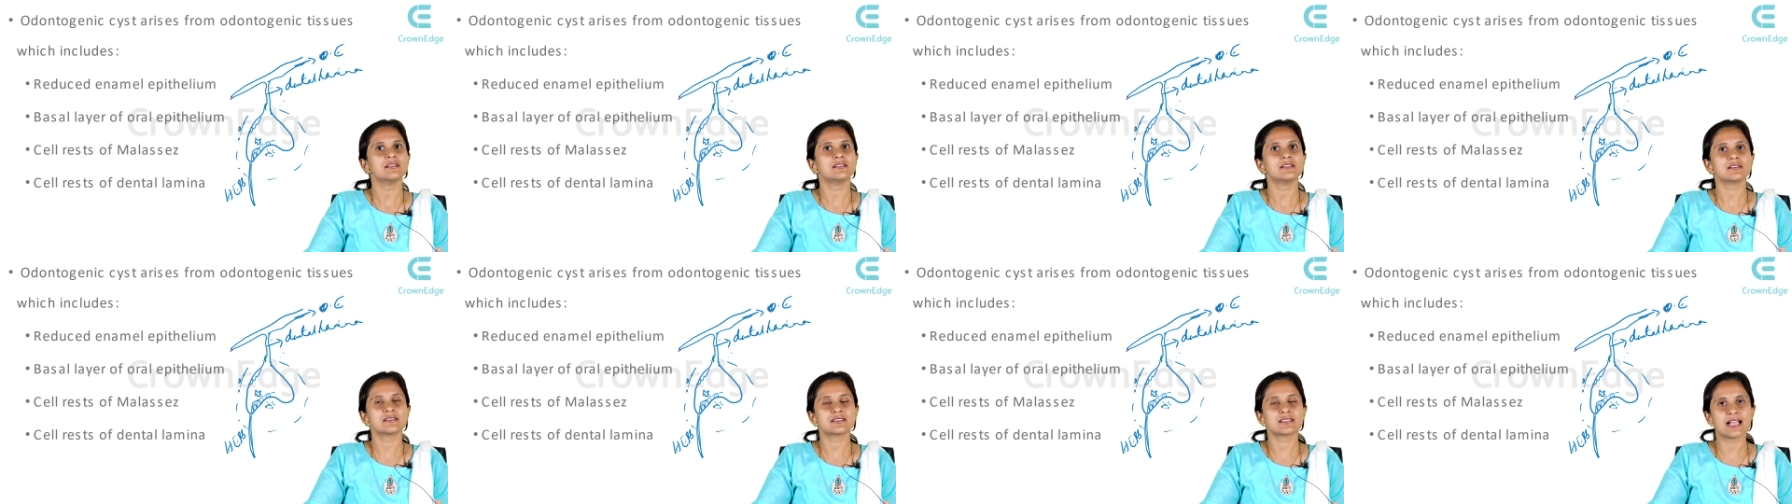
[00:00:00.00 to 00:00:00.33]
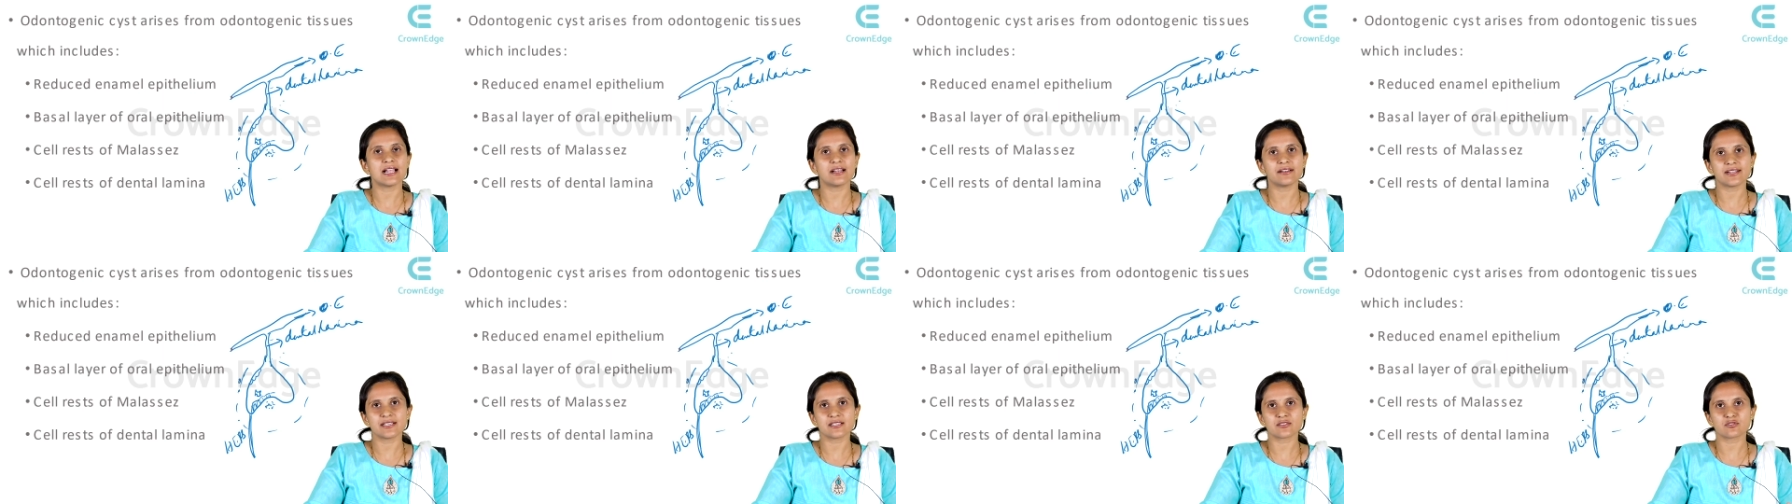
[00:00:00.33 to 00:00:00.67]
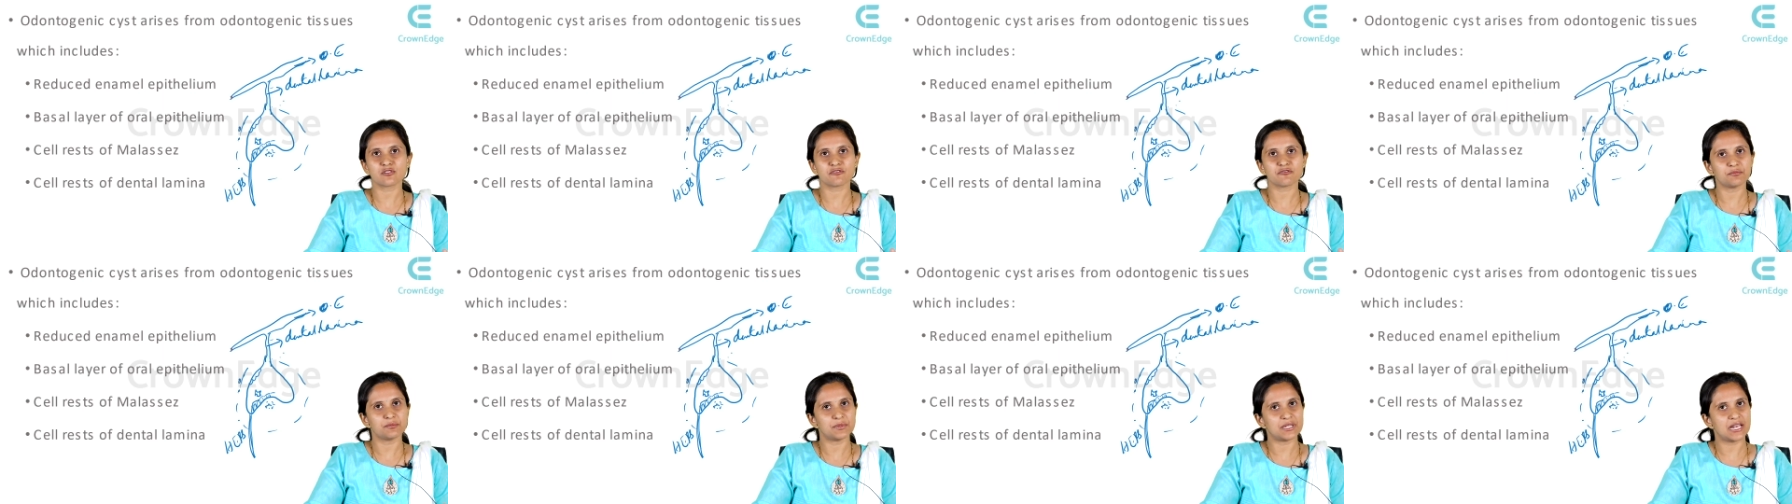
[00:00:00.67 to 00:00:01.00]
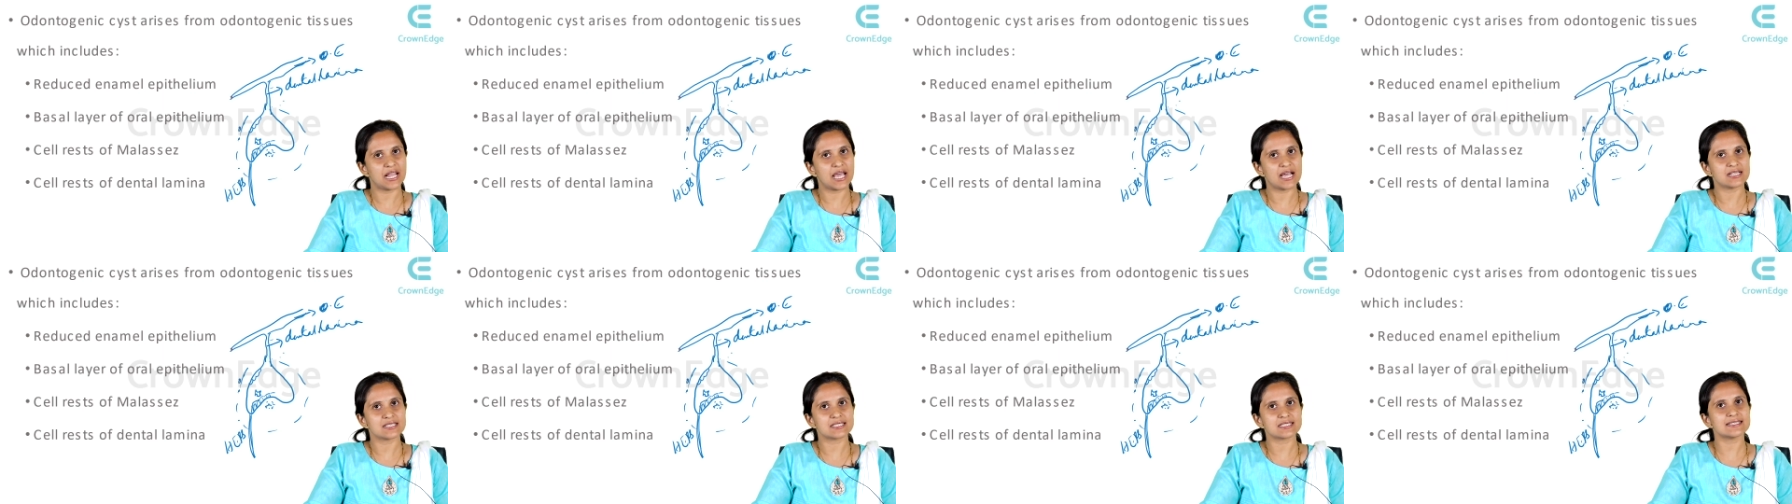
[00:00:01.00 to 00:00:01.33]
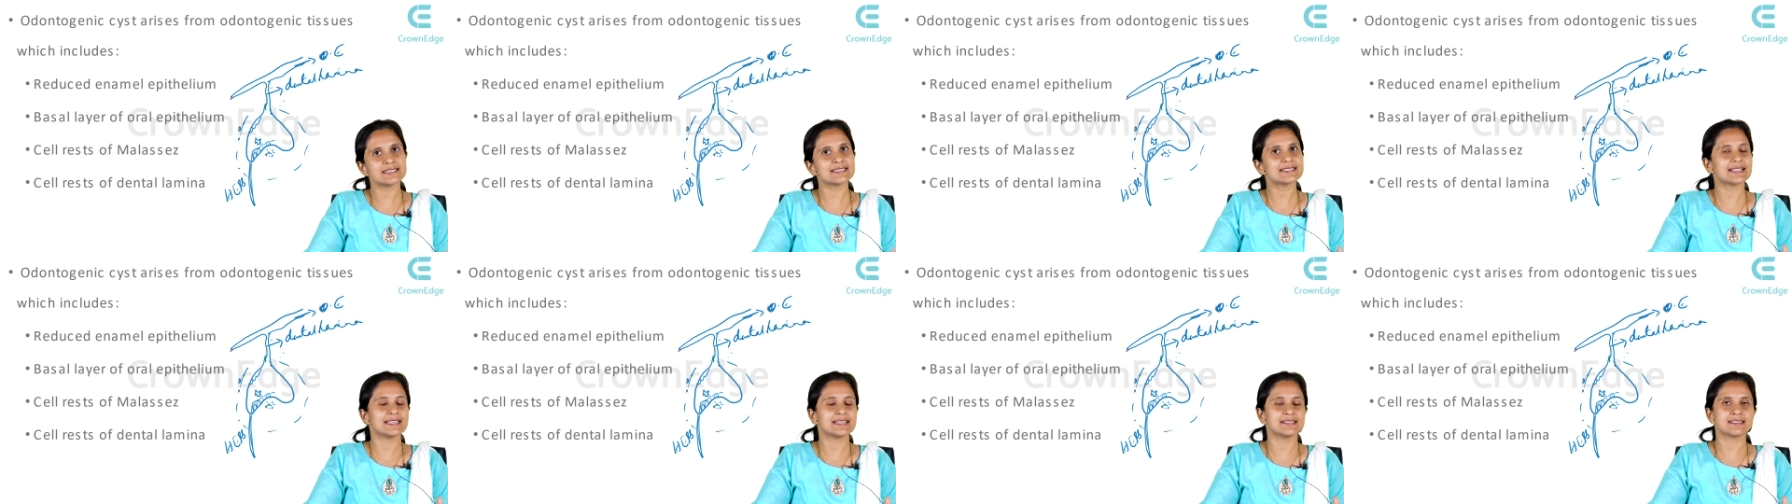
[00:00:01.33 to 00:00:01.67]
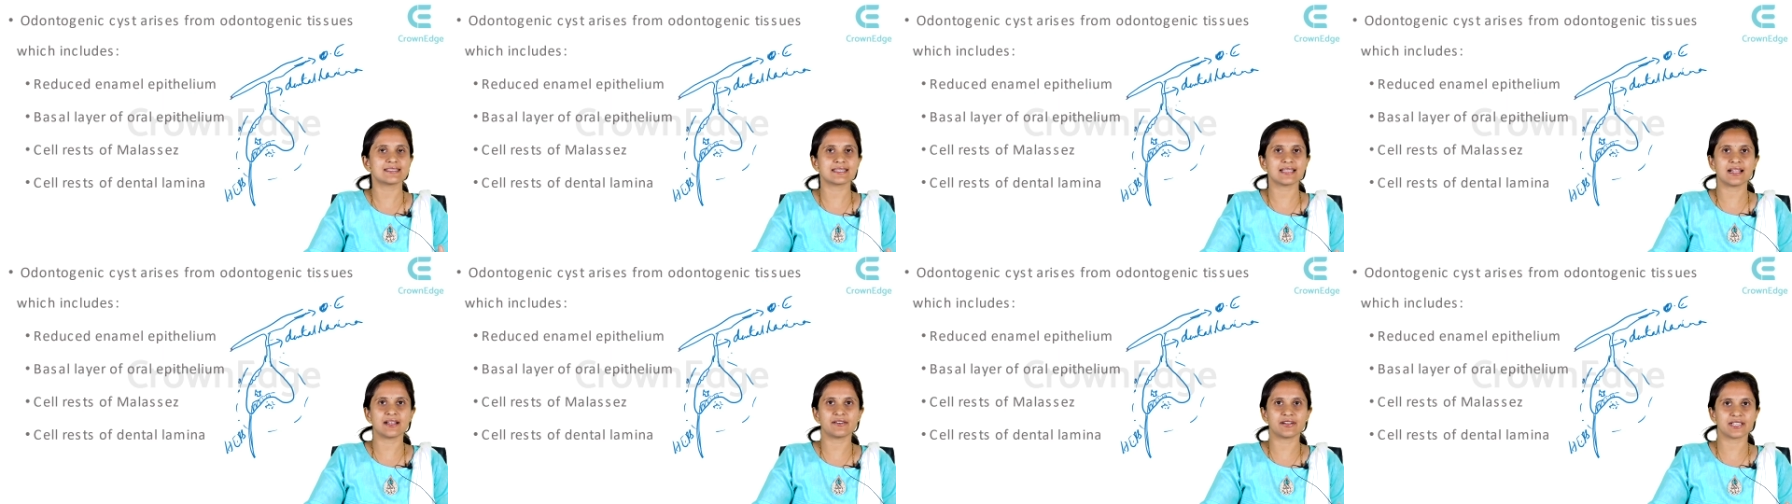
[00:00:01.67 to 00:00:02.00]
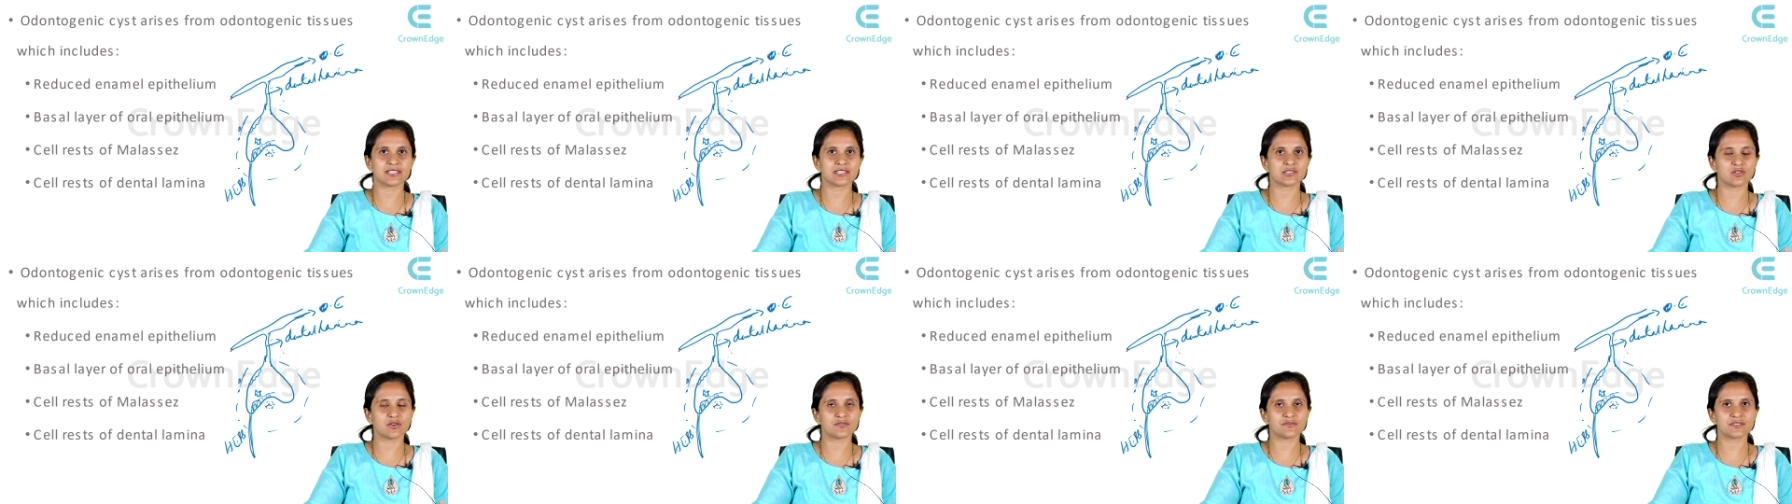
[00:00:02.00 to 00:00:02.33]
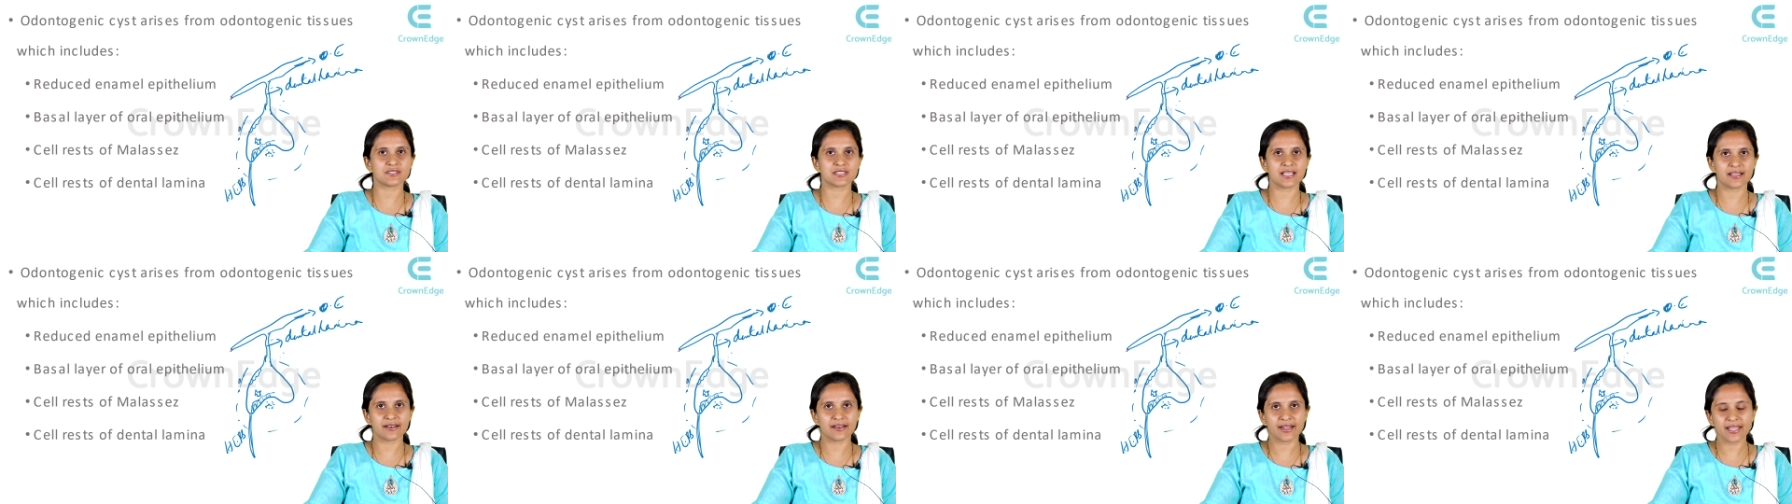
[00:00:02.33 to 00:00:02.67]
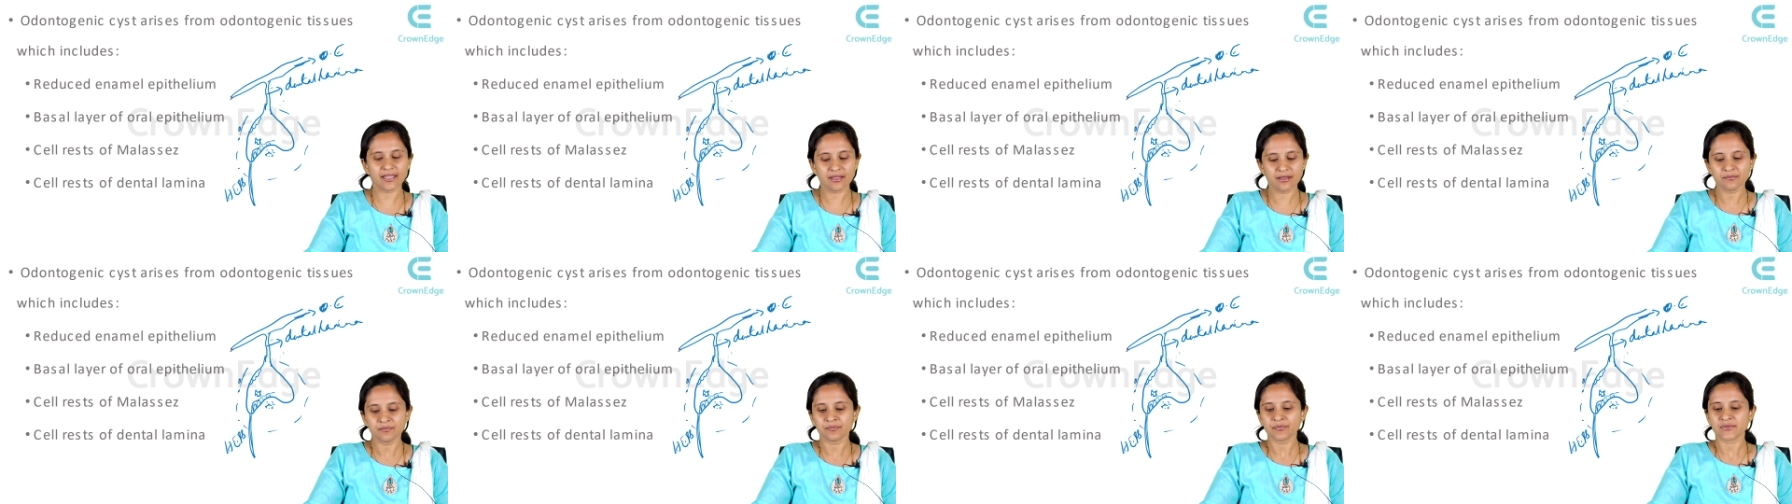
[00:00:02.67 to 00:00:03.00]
the cell rests of malassez and cell rests of serrae,